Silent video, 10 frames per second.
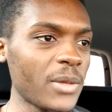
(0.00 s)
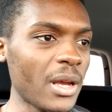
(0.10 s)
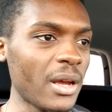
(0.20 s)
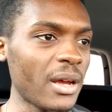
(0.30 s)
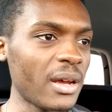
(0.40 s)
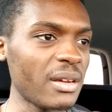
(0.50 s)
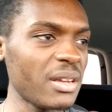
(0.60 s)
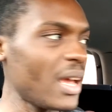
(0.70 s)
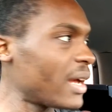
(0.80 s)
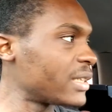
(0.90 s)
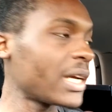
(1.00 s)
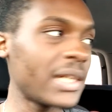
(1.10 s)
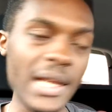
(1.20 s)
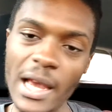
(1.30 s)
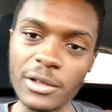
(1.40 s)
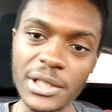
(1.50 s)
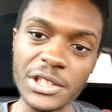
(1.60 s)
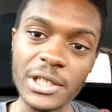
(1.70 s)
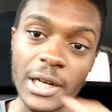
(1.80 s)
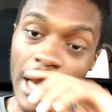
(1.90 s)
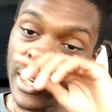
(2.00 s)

Yeah, check the air conditioning.